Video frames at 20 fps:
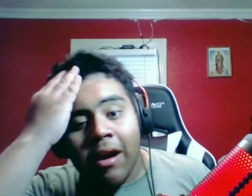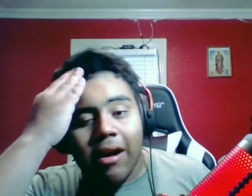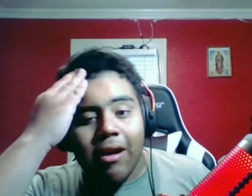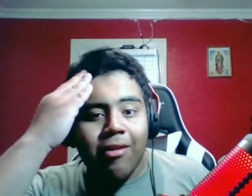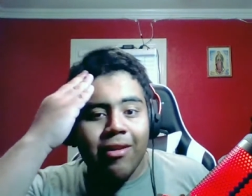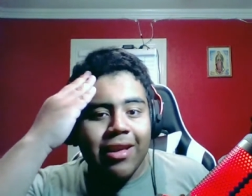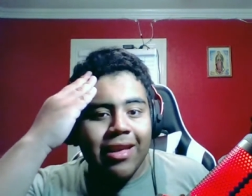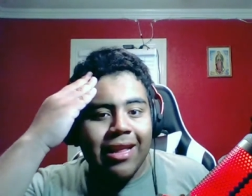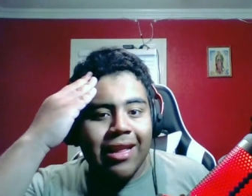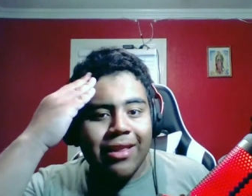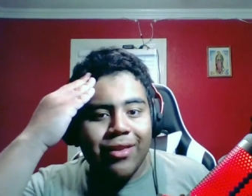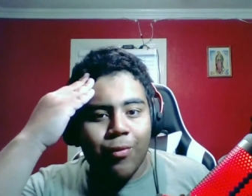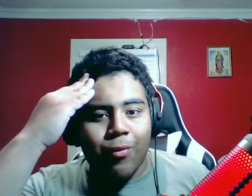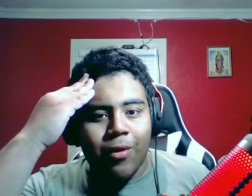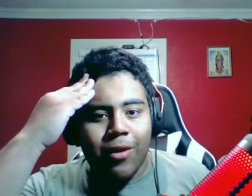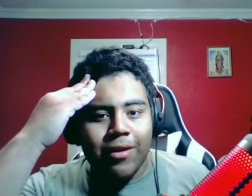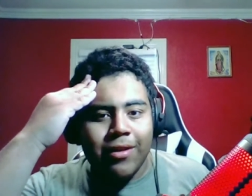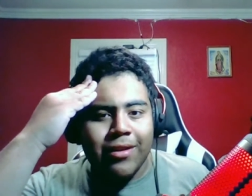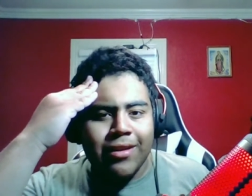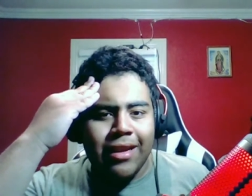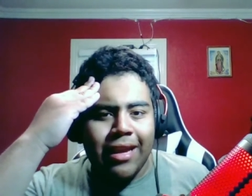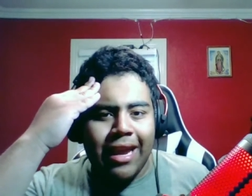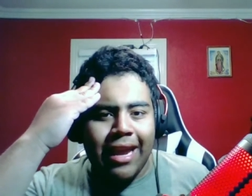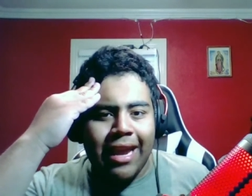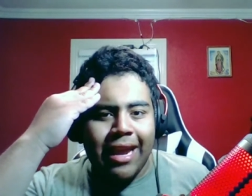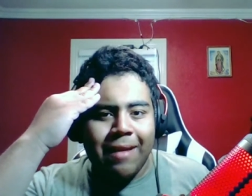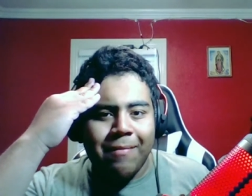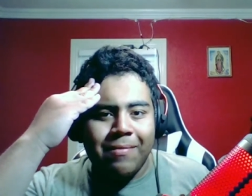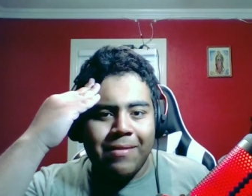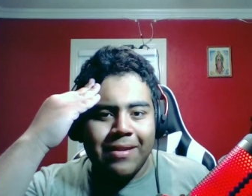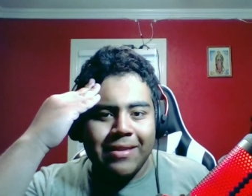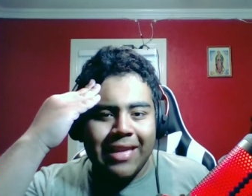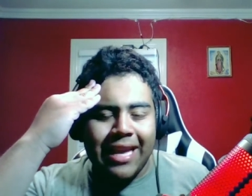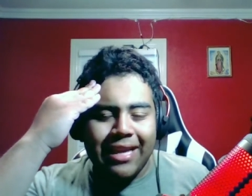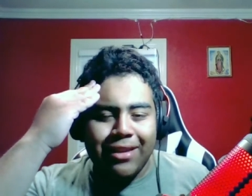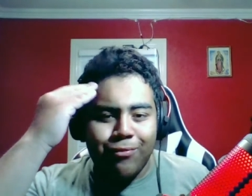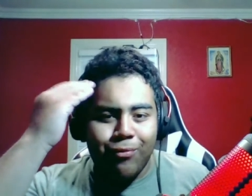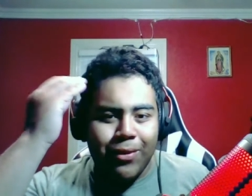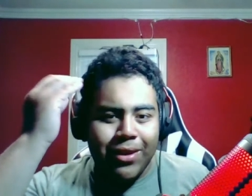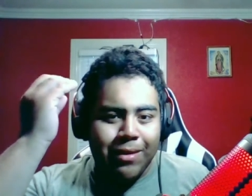only allowed to work and plus I have
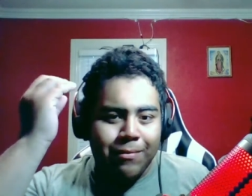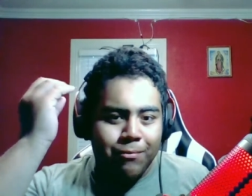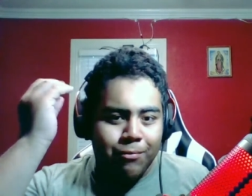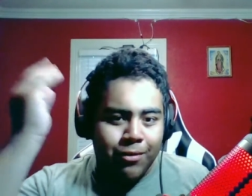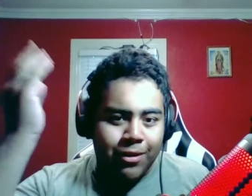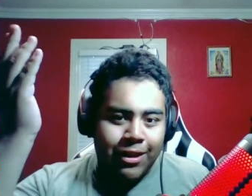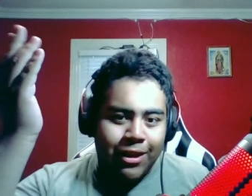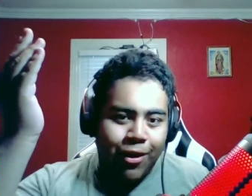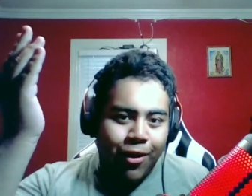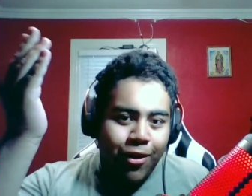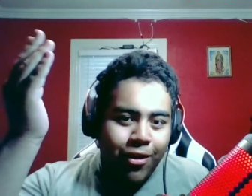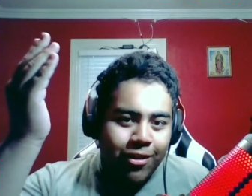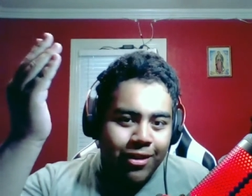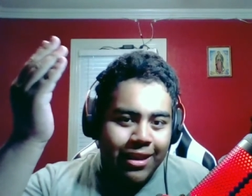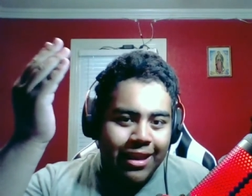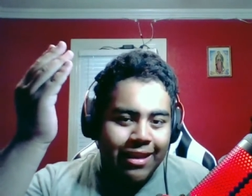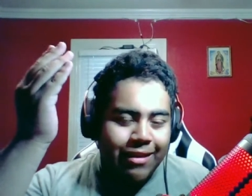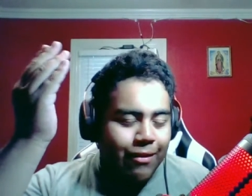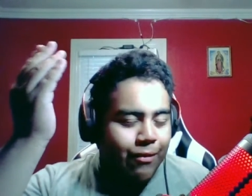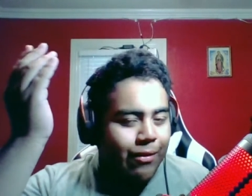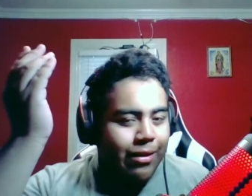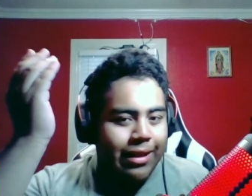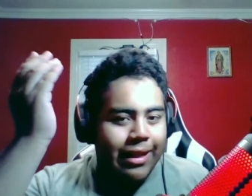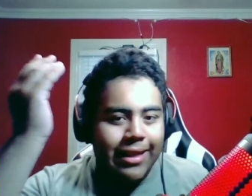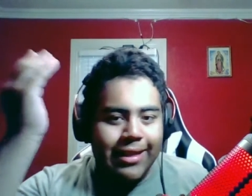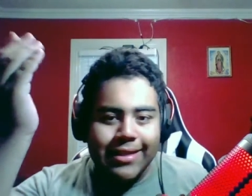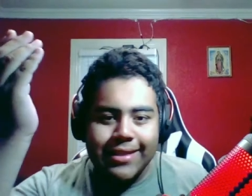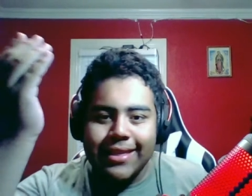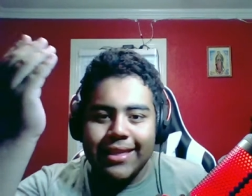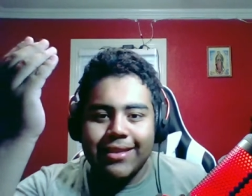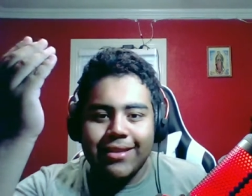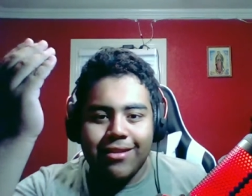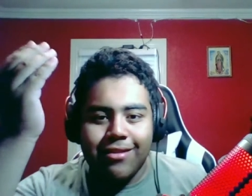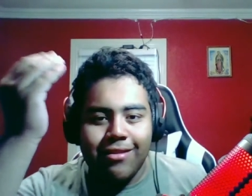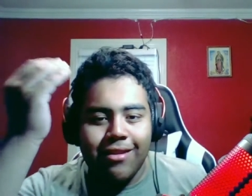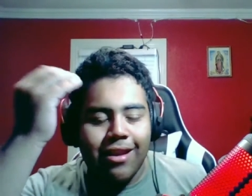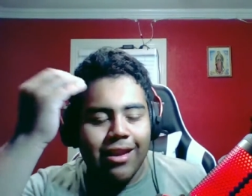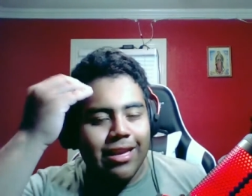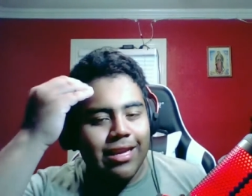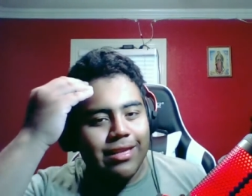to wake up really early around like six
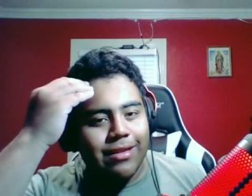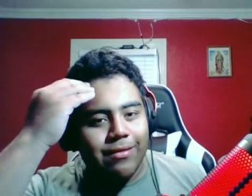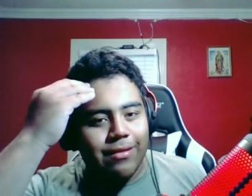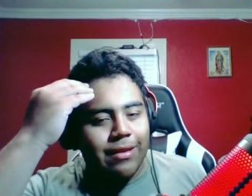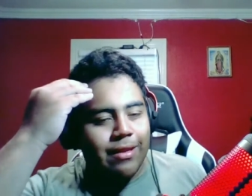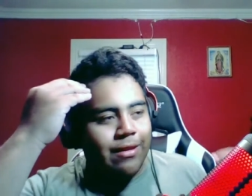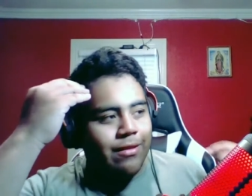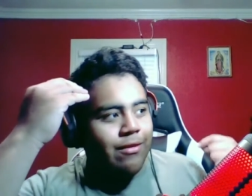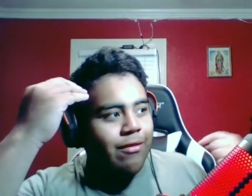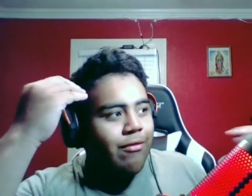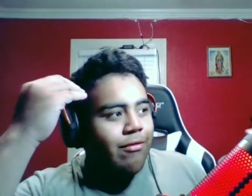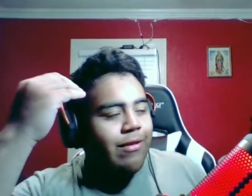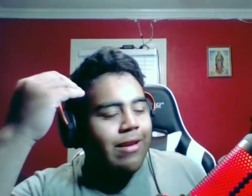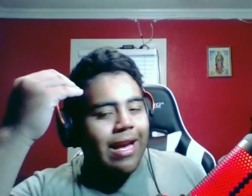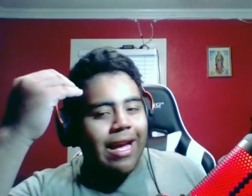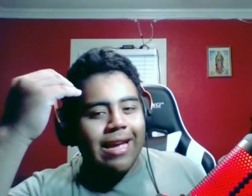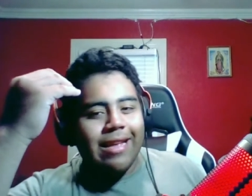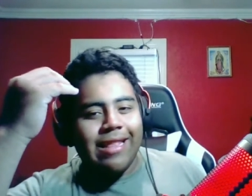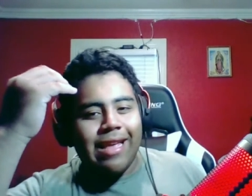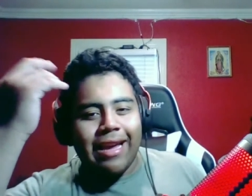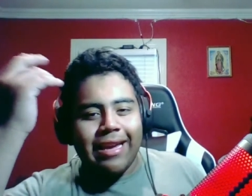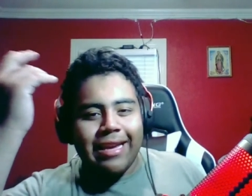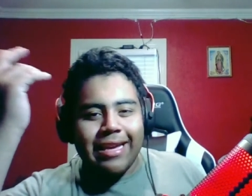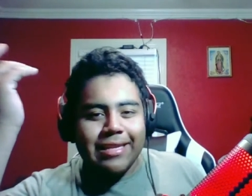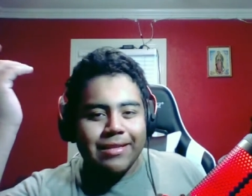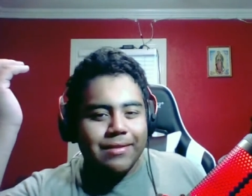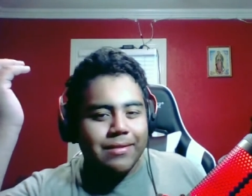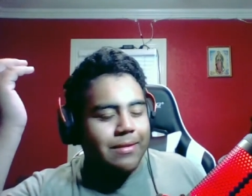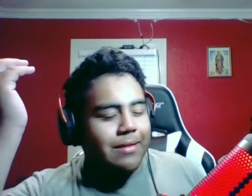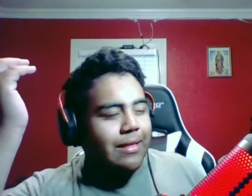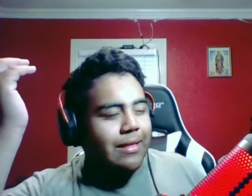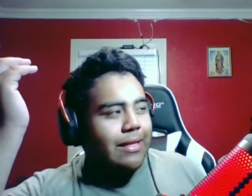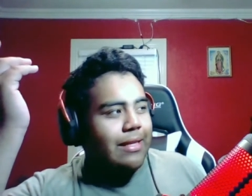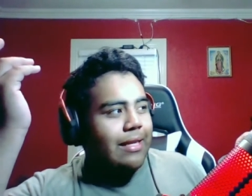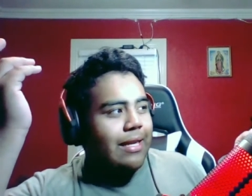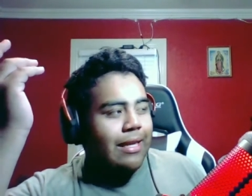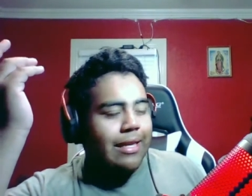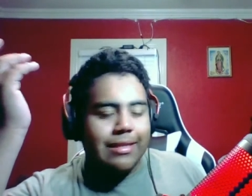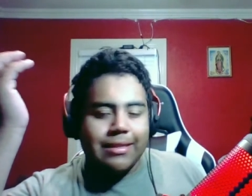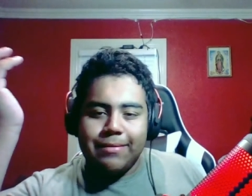o'clock because the new guy that I guess
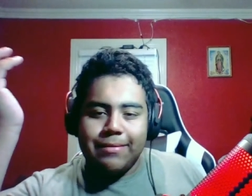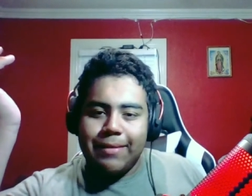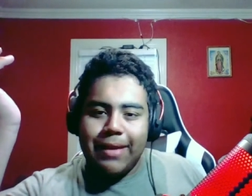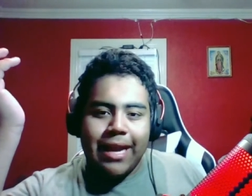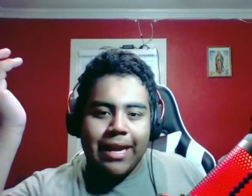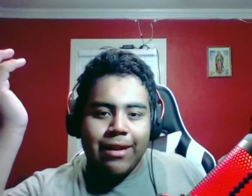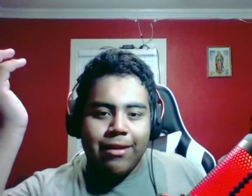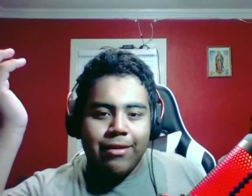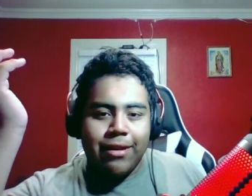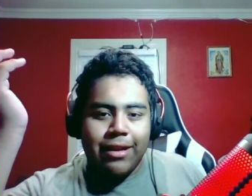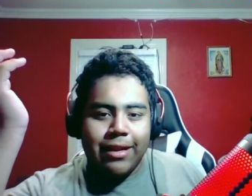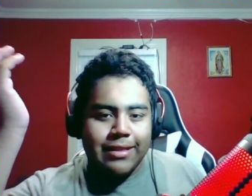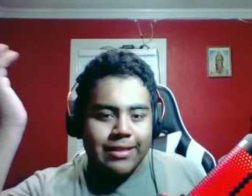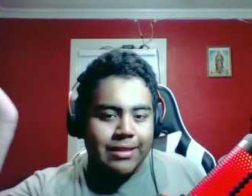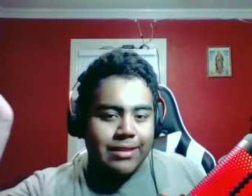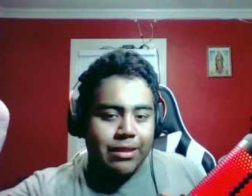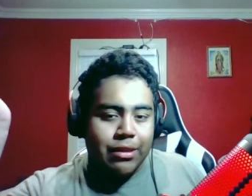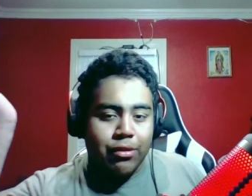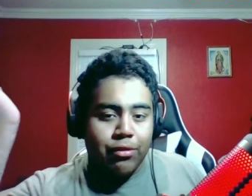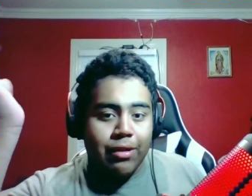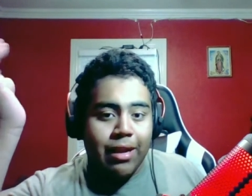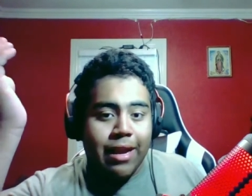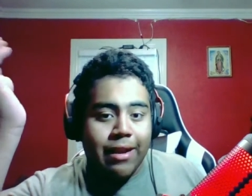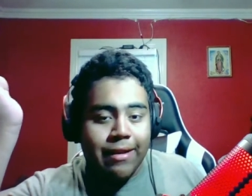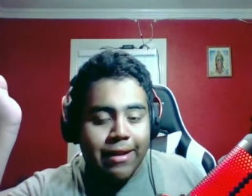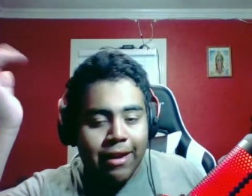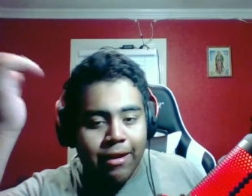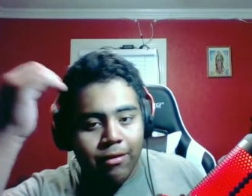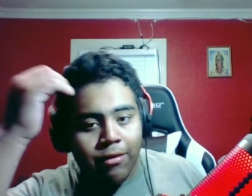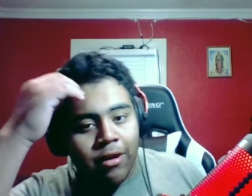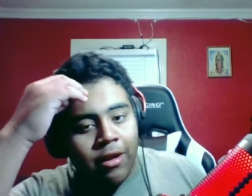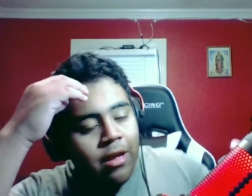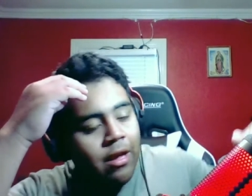I guess we hired I guess he's the new guy now.